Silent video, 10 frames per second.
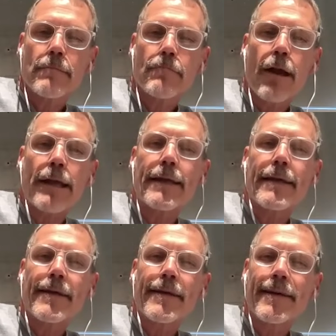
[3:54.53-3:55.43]

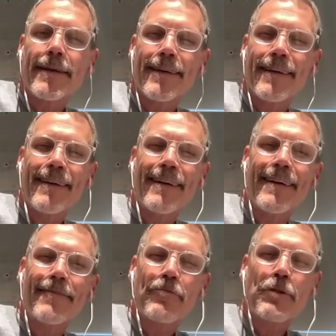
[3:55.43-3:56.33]
writing
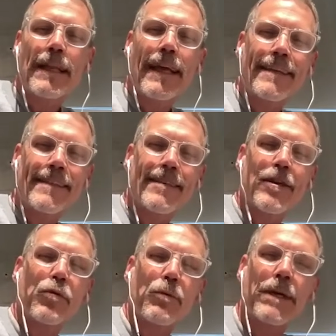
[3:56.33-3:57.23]
freelance
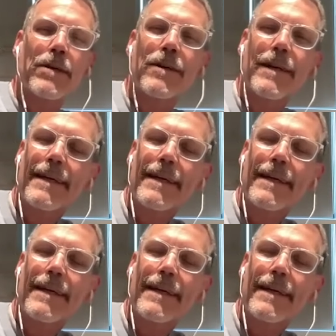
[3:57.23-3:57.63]
career.